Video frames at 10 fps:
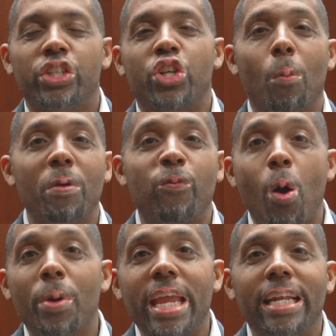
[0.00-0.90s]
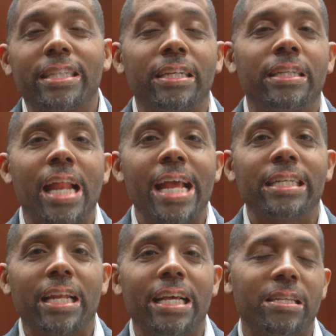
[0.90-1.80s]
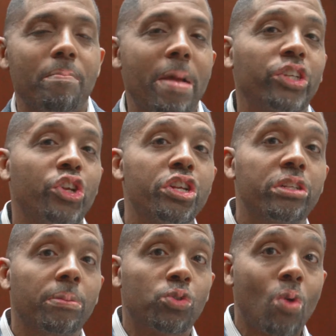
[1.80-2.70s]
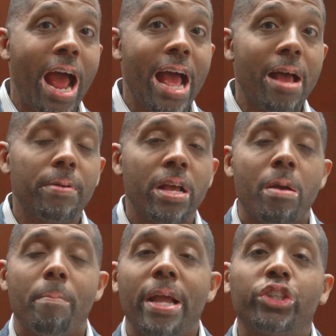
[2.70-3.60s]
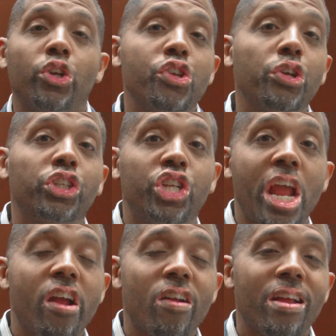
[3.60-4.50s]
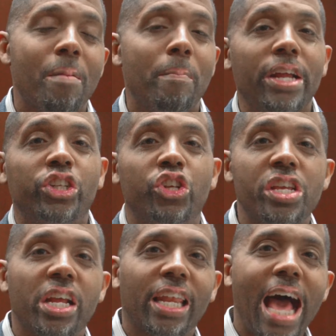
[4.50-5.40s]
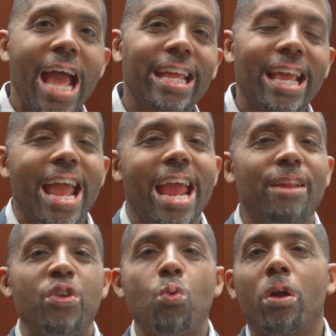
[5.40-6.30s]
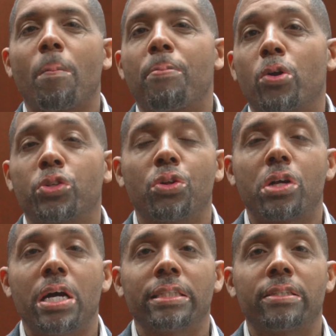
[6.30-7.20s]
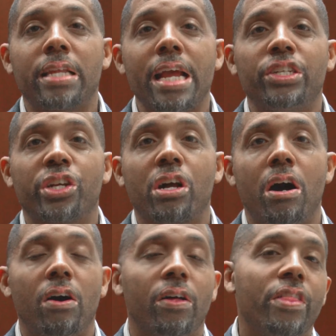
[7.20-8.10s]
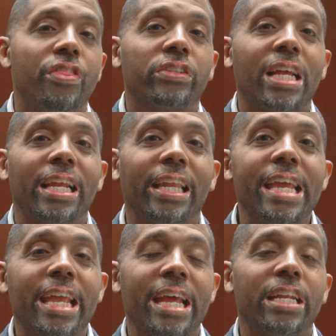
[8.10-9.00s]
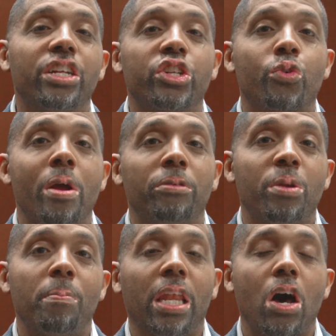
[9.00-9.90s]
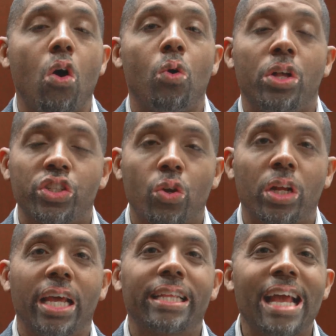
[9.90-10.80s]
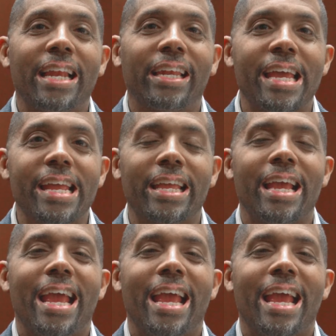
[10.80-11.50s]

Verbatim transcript: So before we get into today's lesson, make sure you subscribe, make sure you share, make sure you like, and if you want a personal consultation call, there's a link in the description below. So click that link.